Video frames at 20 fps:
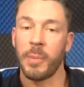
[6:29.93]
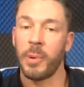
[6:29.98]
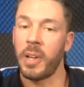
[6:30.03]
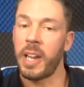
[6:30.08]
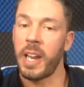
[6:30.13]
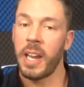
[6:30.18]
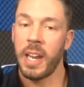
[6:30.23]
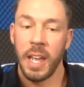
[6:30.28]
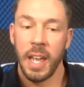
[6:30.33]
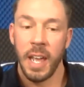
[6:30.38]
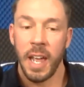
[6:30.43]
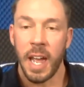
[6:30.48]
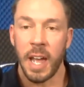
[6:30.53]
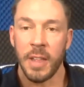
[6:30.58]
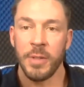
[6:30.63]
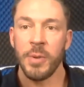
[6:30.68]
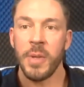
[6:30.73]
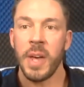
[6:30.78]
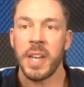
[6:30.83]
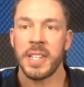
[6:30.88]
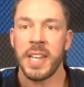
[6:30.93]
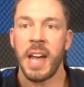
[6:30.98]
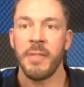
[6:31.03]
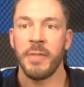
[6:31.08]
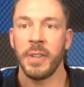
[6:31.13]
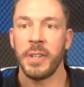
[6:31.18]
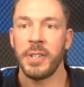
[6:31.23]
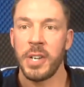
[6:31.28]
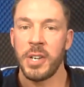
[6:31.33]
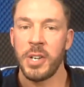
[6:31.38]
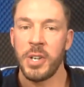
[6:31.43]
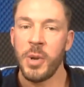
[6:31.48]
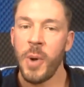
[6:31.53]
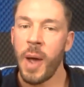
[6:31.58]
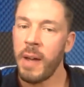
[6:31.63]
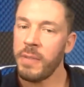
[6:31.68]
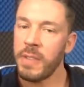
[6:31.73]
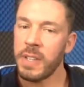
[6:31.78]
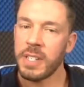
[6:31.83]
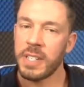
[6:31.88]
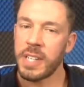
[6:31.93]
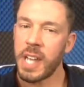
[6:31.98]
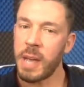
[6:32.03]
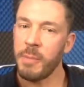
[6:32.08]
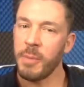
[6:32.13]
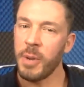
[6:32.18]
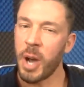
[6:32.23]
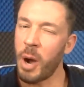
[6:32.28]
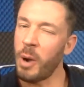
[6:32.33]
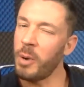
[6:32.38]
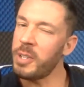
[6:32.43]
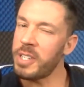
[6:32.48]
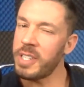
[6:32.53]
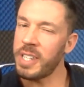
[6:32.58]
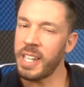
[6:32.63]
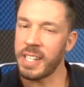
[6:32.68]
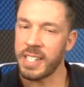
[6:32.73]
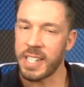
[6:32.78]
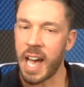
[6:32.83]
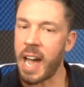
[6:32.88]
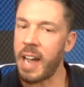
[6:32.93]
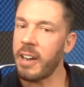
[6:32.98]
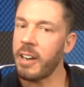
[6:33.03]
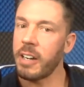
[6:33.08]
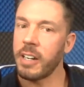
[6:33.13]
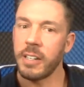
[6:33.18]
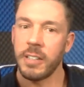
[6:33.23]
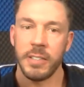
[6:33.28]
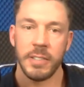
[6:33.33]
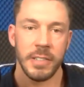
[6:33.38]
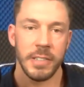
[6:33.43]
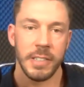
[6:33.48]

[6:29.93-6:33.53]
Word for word: And, and through that time, Felicia, do you have the same coach the entire